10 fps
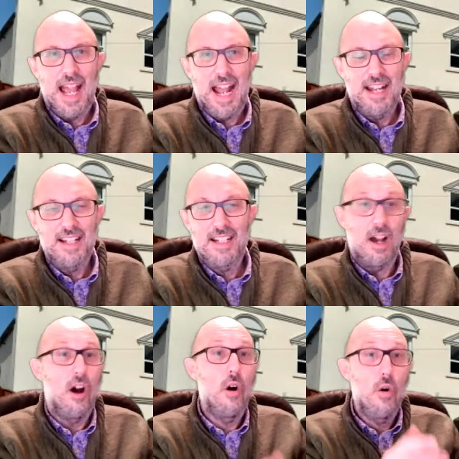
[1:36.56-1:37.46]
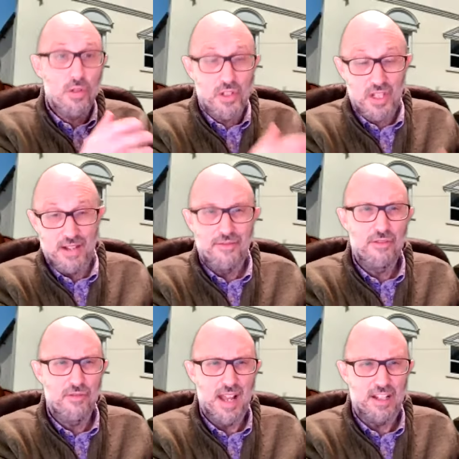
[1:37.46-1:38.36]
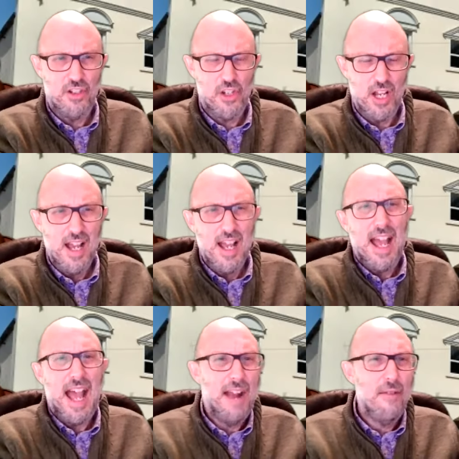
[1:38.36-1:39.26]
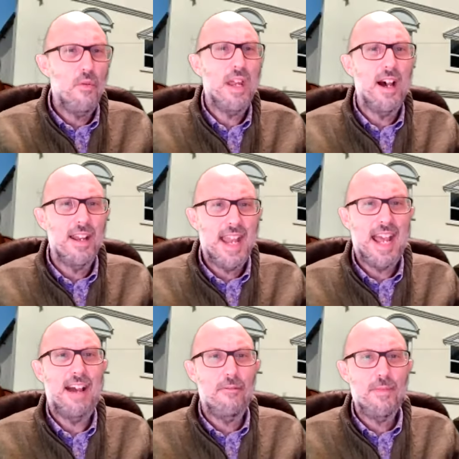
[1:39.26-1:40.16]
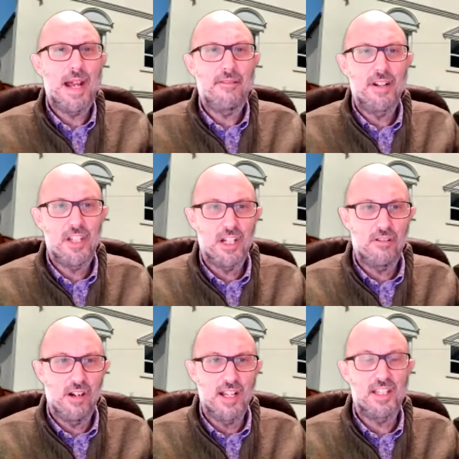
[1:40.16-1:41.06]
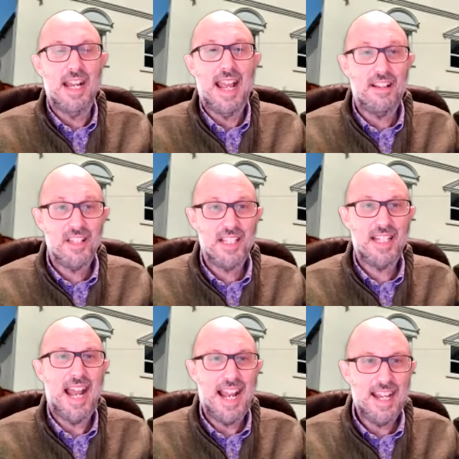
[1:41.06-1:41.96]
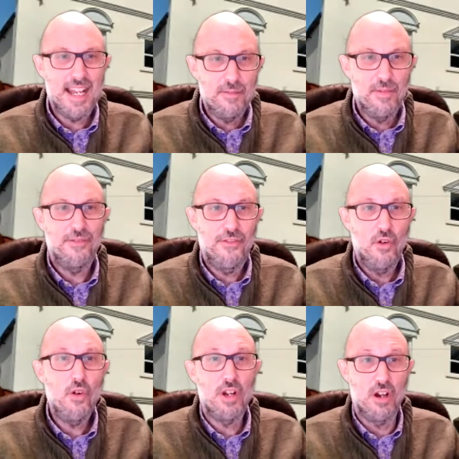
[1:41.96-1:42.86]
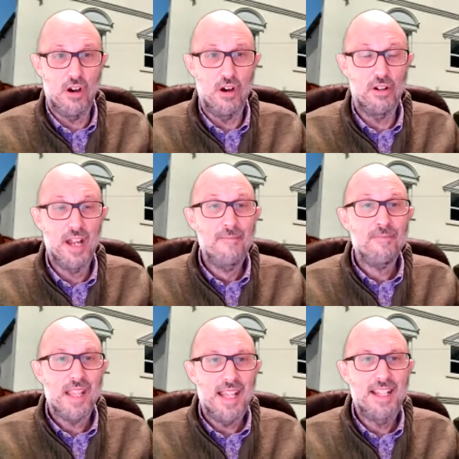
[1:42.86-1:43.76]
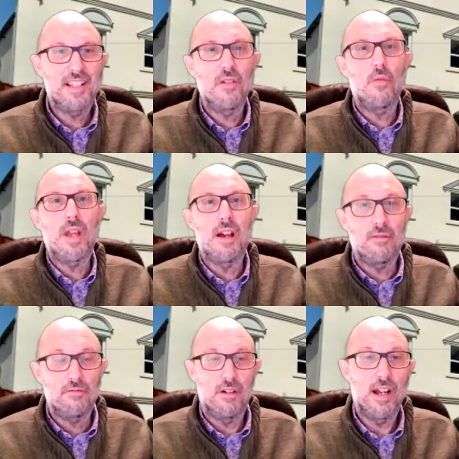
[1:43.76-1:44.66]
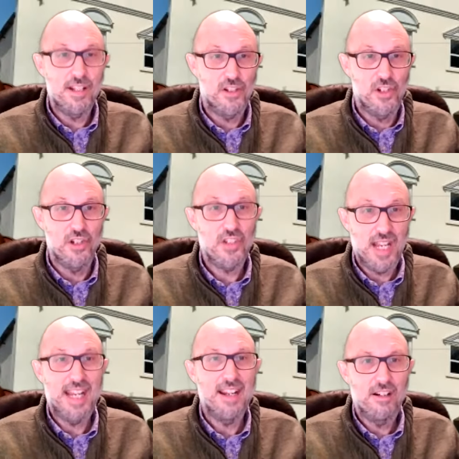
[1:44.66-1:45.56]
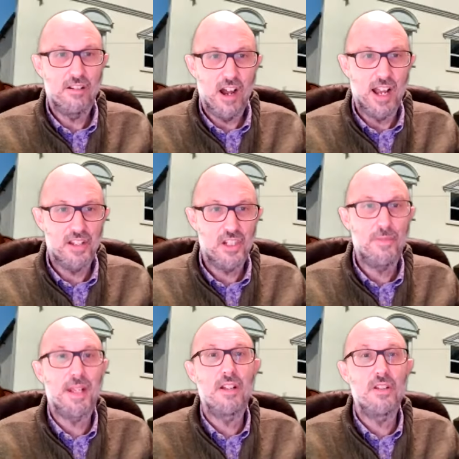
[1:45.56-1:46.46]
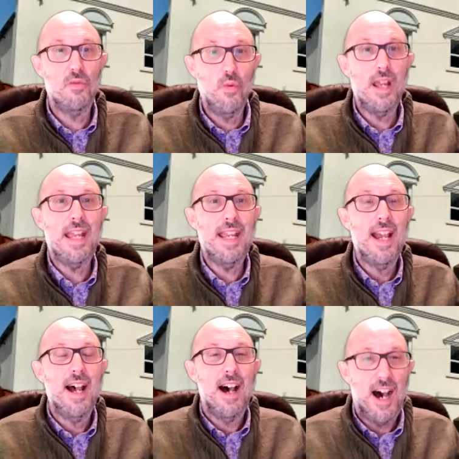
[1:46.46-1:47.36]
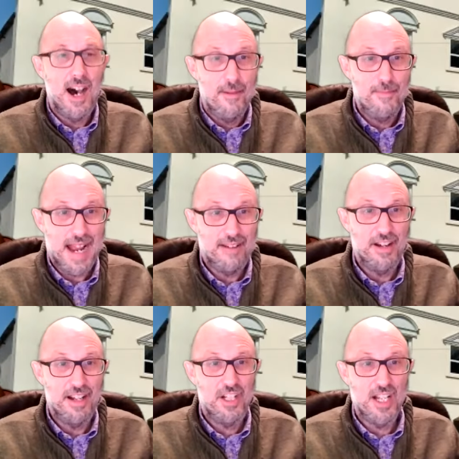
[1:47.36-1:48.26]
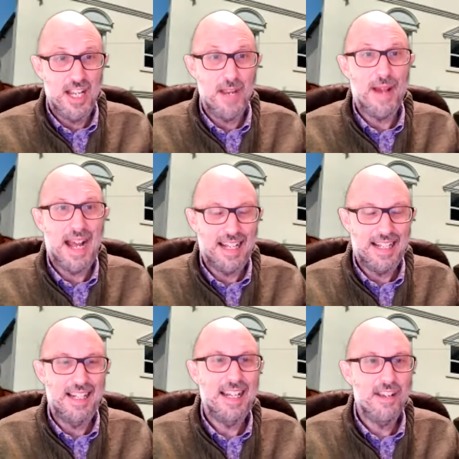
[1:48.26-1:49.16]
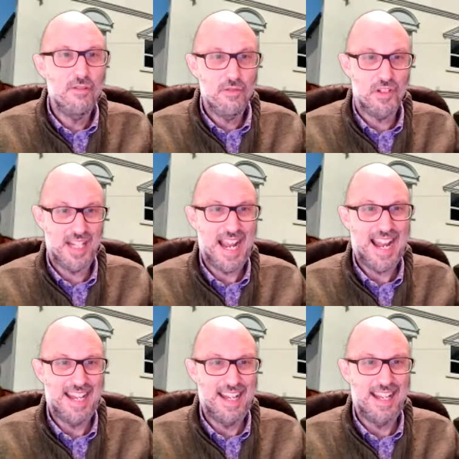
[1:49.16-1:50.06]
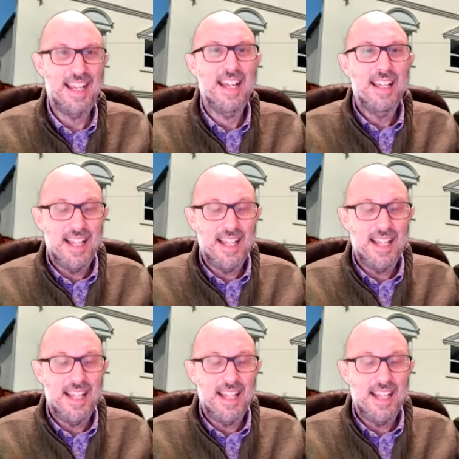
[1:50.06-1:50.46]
and old sinful nature, and we are now married to Christ. And our standing before God is that we are righteous in Christ because we are married to Him. Our legal standing